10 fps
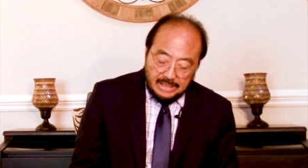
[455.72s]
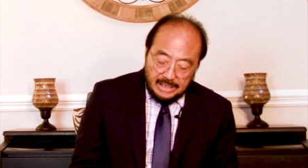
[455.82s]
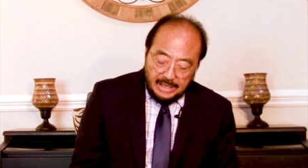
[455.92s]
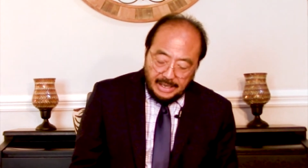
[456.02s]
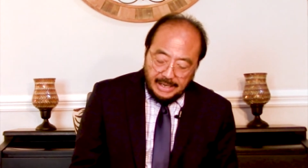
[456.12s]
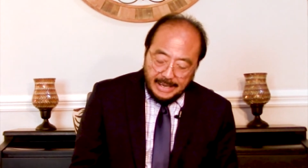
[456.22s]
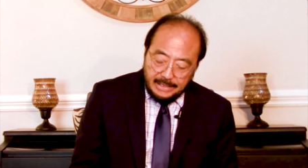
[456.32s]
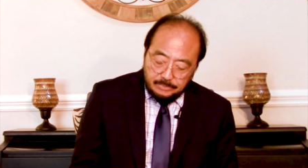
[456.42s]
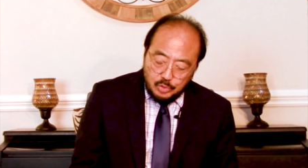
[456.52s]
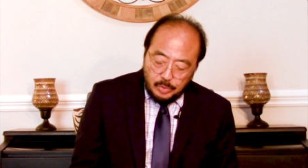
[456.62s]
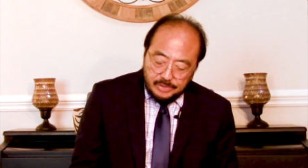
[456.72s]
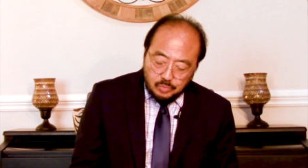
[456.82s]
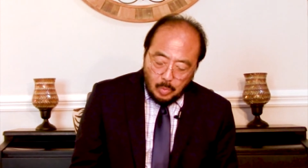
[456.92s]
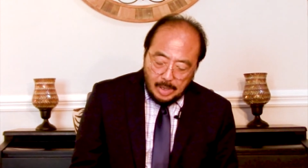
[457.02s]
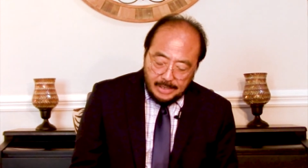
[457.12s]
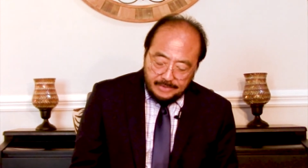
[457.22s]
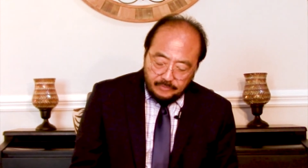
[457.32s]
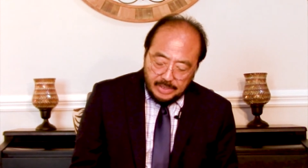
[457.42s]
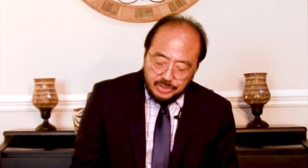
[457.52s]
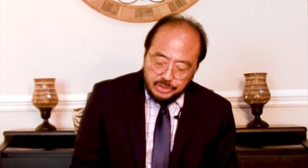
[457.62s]
And Adam knew his wife,
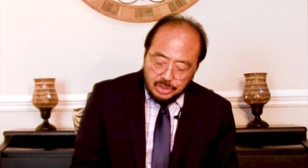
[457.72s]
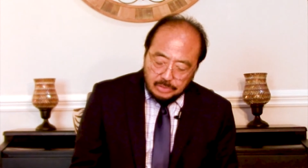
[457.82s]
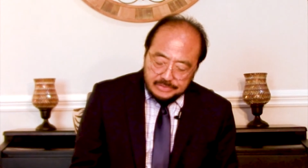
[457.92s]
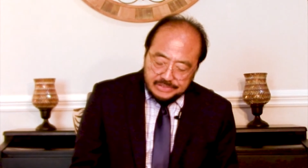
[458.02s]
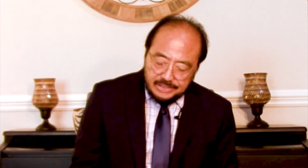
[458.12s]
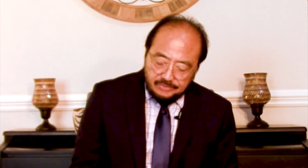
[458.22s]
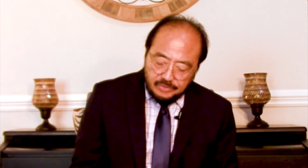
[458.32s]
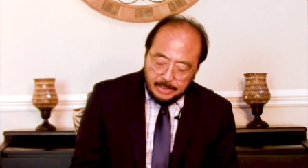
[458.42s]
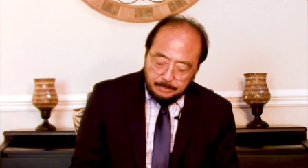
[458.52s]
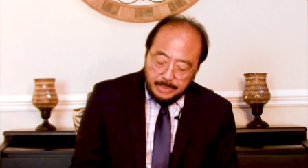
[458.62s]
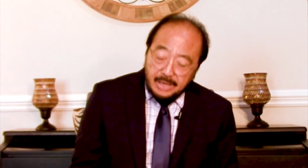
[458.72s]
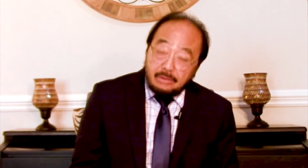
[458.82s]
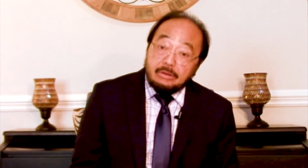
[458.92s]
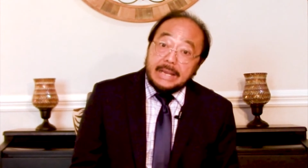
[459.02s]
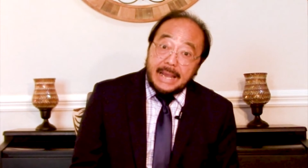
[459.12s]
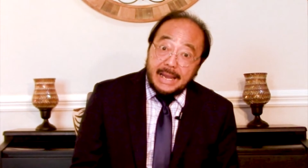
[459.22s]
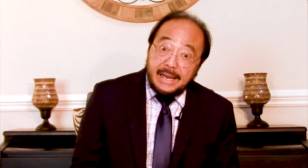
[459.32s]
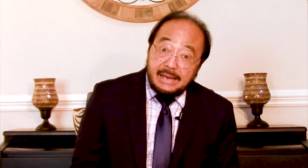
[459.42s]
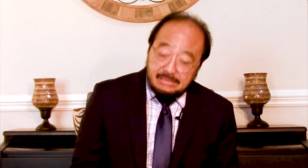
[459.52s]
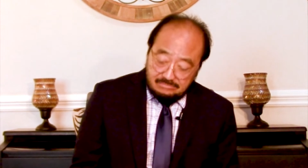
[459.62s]
and she conceived and bare
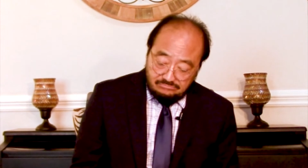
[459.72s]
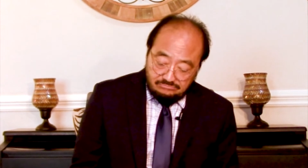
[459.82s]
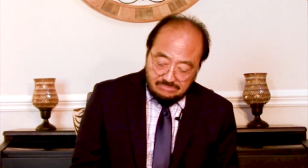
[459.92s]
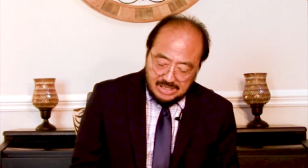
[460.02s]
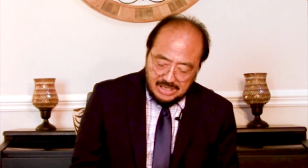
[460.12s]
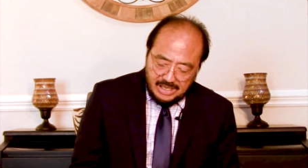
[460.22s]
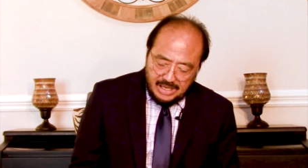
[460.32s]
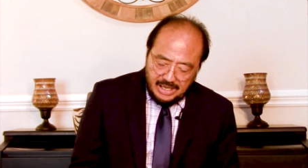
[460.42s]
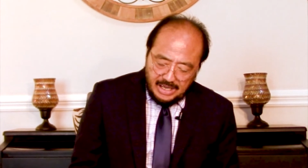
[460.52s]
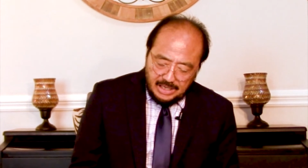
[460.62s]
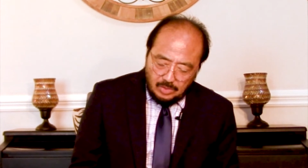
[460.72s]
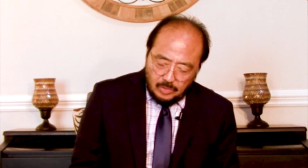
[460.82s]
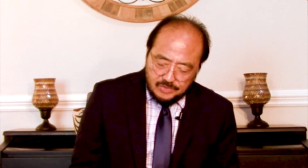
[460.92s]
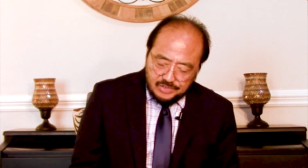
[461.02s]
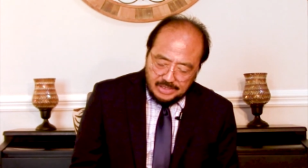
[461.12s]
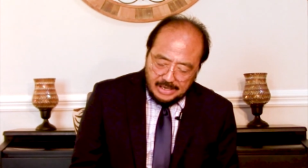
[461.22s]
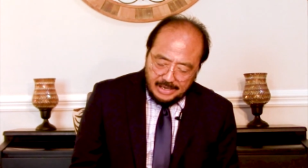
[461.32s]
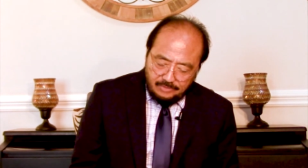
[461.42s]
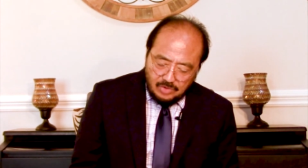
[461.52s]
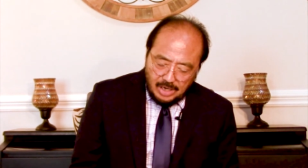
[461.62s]
Cain. And the Lord said, I
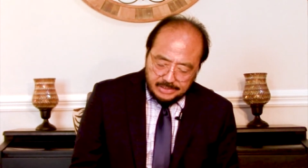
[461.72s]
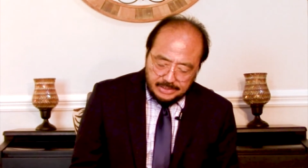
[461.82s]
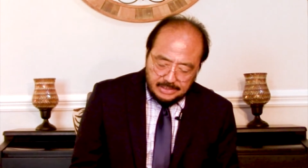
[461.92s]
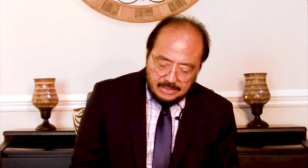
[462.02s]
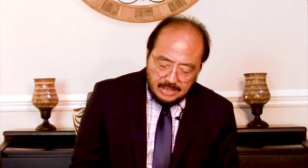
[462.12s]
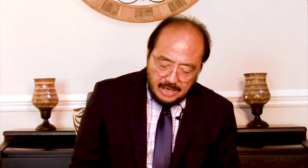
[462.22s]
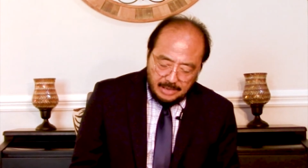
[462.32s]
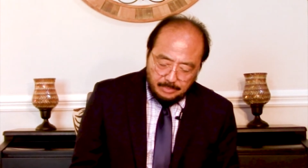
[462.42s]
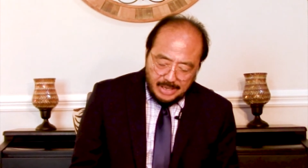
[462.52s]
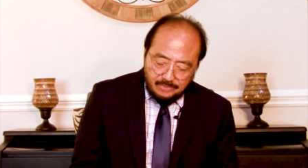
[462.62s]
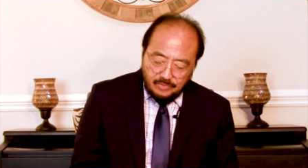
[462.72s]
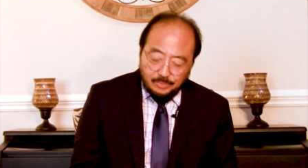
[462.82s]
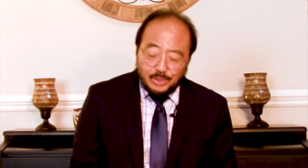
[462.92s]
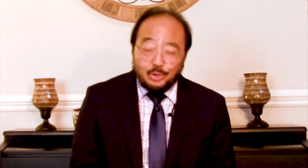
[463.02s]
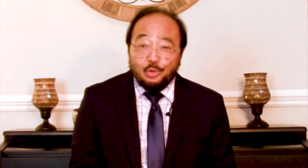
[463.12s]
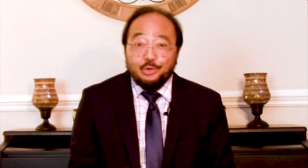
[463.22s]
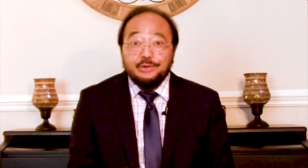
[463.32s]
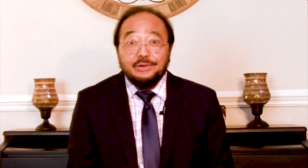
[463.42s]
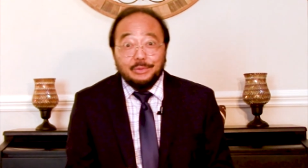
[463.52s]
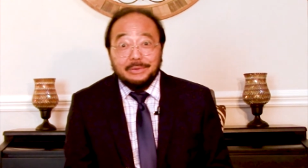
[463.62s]
have gotten a man from the Lord.
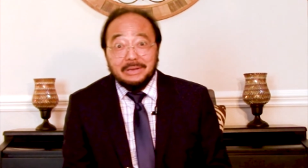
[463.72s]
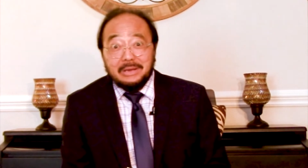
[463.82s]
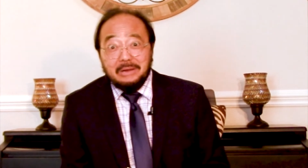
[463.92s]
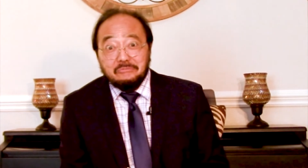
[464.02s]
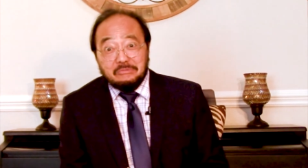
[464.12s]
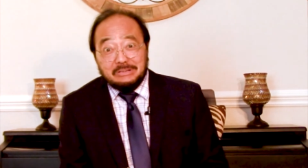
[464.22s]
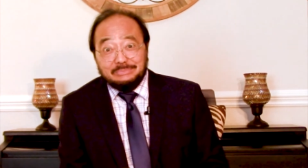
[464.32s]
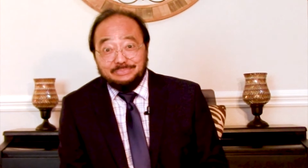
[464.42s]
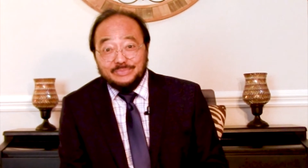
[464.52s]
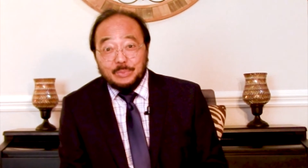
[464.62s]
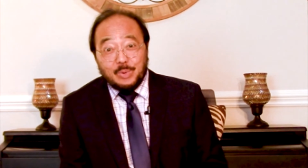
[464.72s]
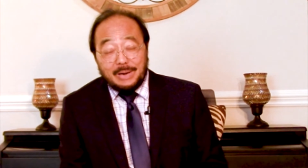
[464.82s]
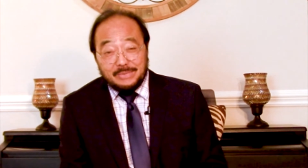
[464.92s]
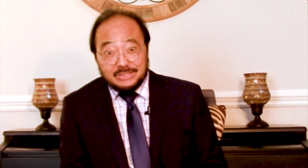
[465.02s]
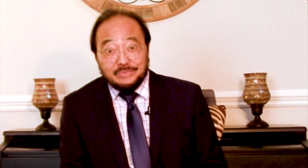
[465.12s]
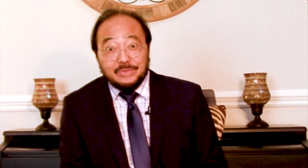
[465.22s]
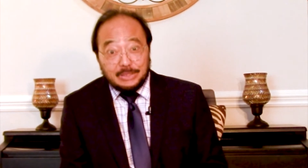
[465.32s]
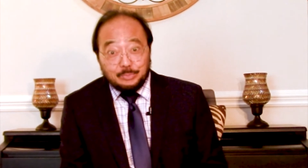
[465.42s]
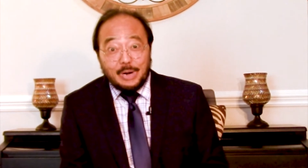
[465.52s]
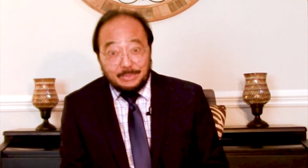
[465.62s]
You know where that came from? The promise of
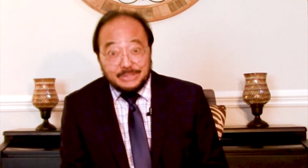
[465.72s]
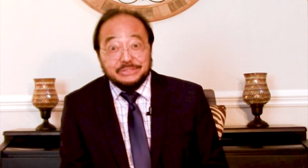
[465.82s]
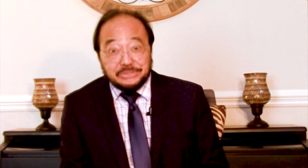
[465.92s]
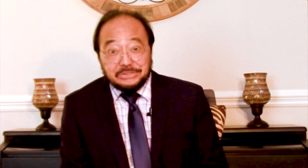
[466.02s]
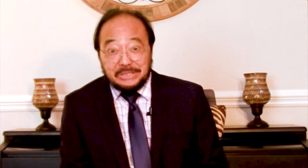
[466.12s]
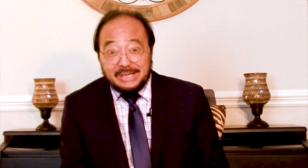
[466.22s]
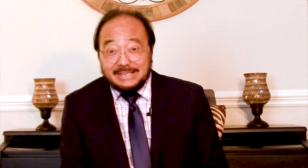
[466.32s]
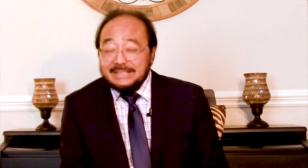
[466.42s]
that promised seed.